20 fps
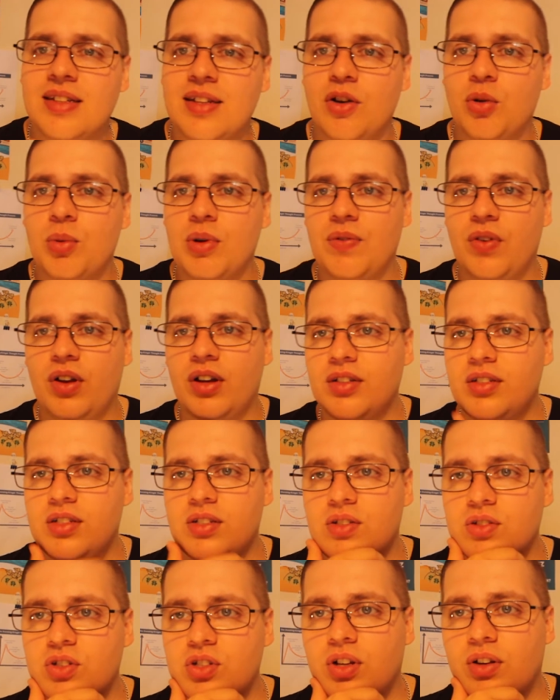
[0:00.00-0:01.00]
deal with losses
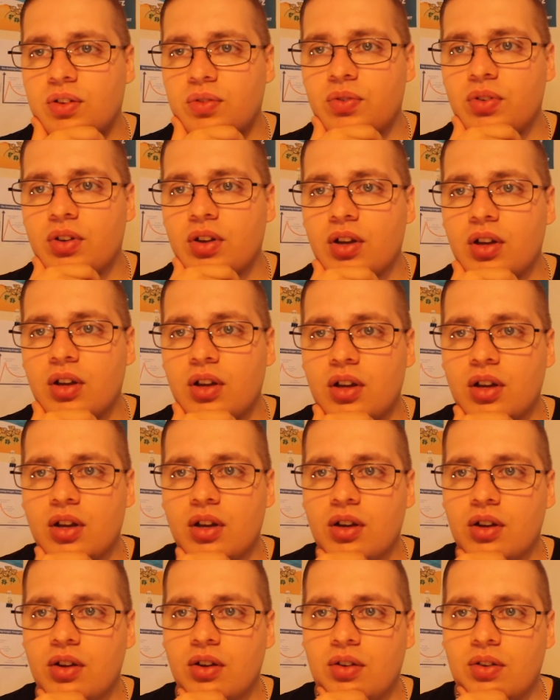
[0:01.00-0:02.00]
and stuff.
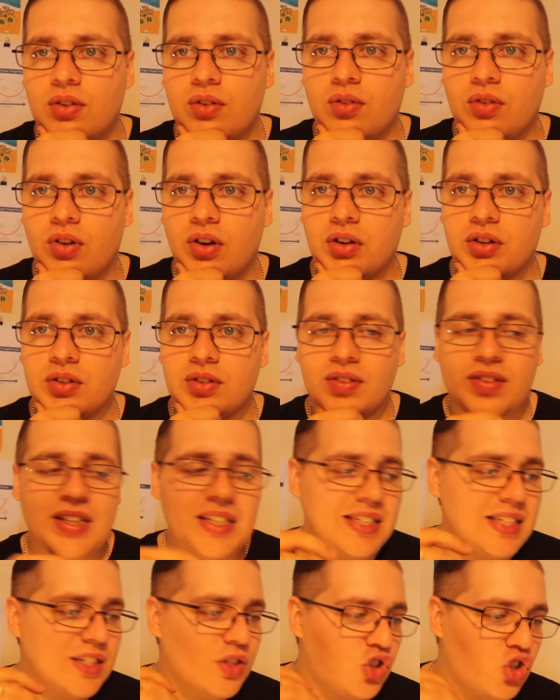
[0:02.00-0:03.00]
Right?
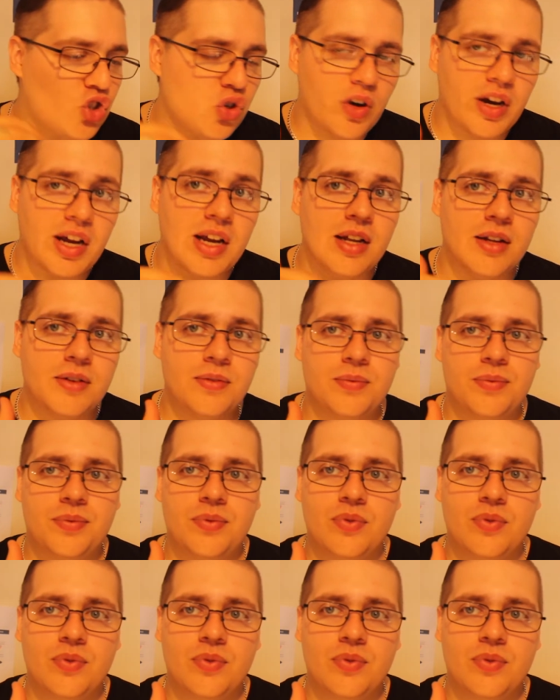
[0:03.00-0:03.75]
This is trading.